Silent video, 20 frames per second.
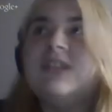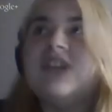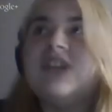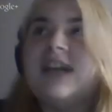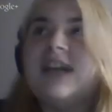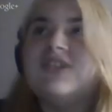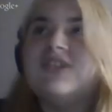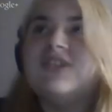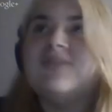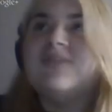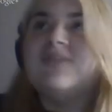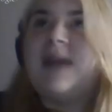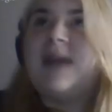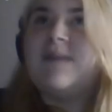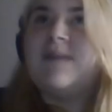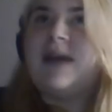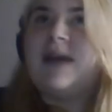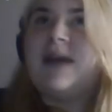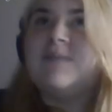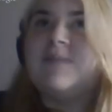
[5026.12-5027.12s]
changed
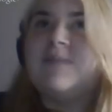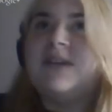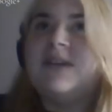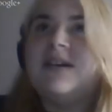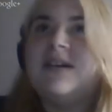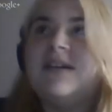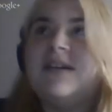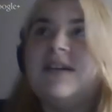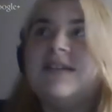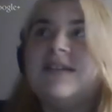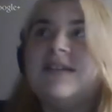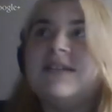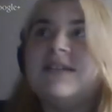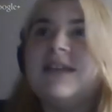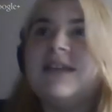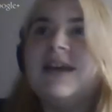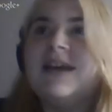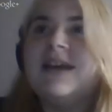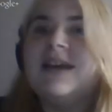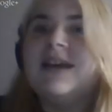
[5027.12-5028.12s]
Batman because
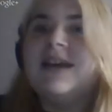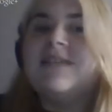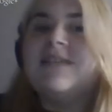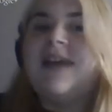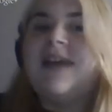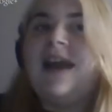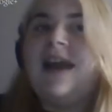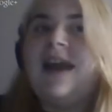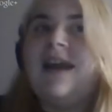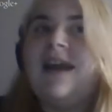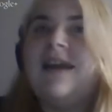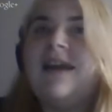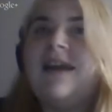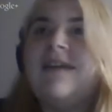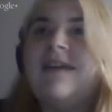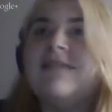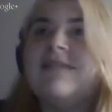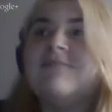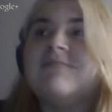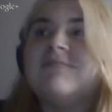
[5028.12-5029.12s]

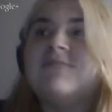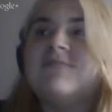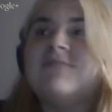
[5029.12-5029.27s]
they